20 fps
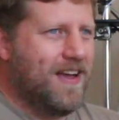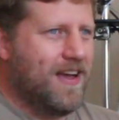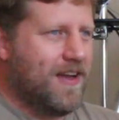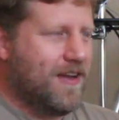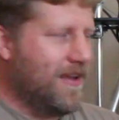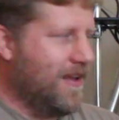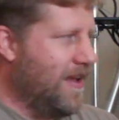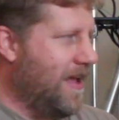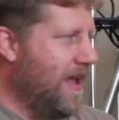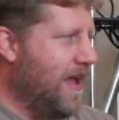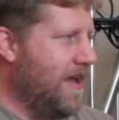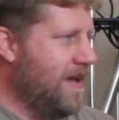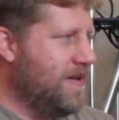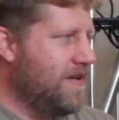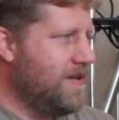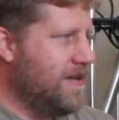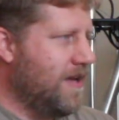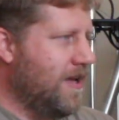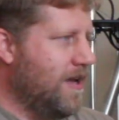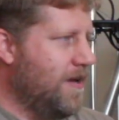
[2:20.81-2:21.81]
Okay,
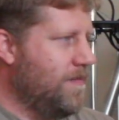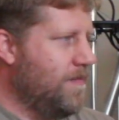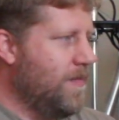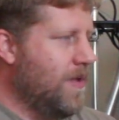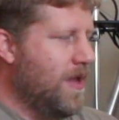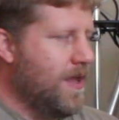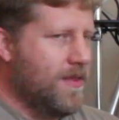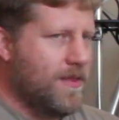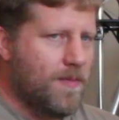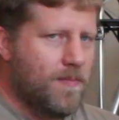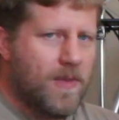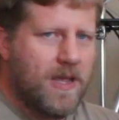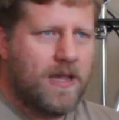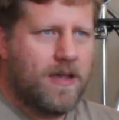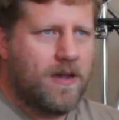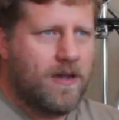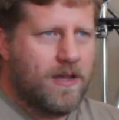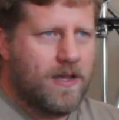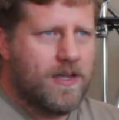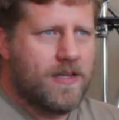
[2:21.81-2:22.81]
and the
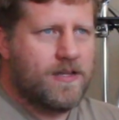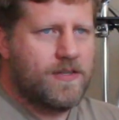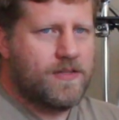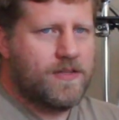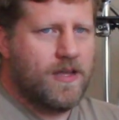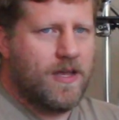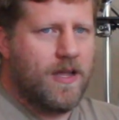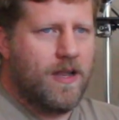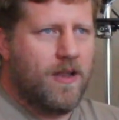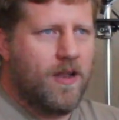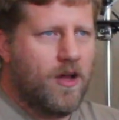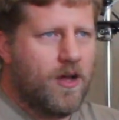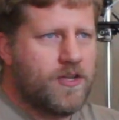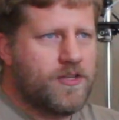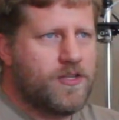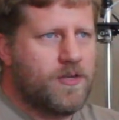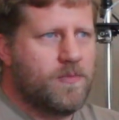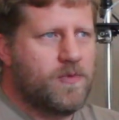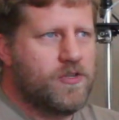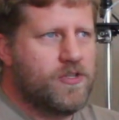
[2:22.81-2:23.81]
Mega is a
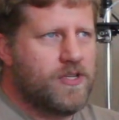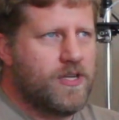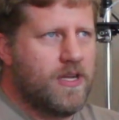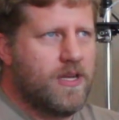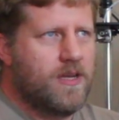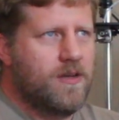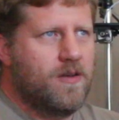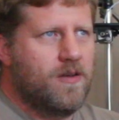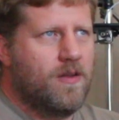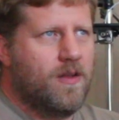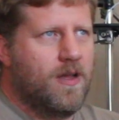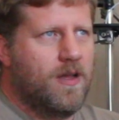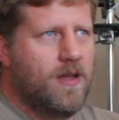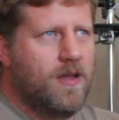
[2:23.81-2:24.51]
larger machine